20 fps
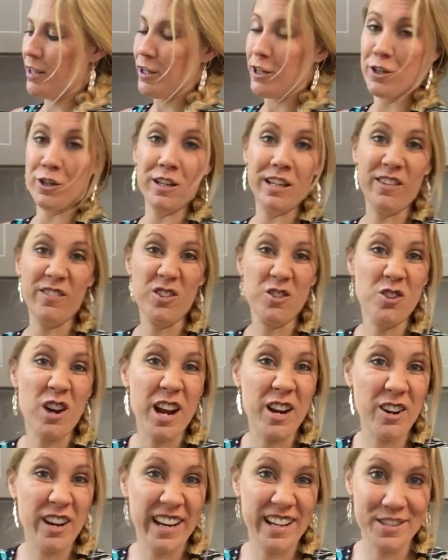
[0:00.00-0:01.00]
You can even dry
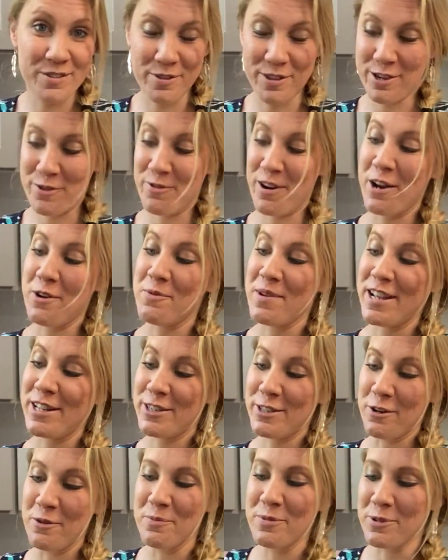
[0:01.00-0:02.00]
your hands with it right away, it's
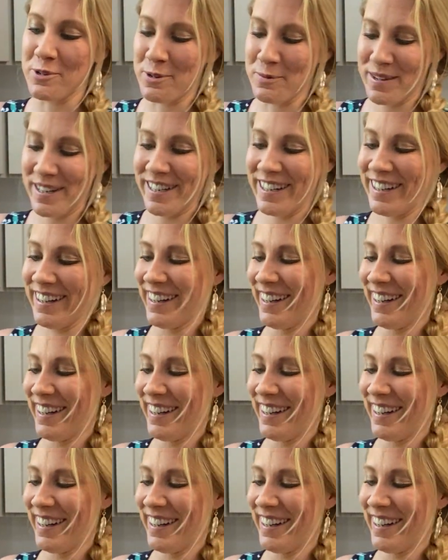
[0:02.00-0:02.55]
so absorbent,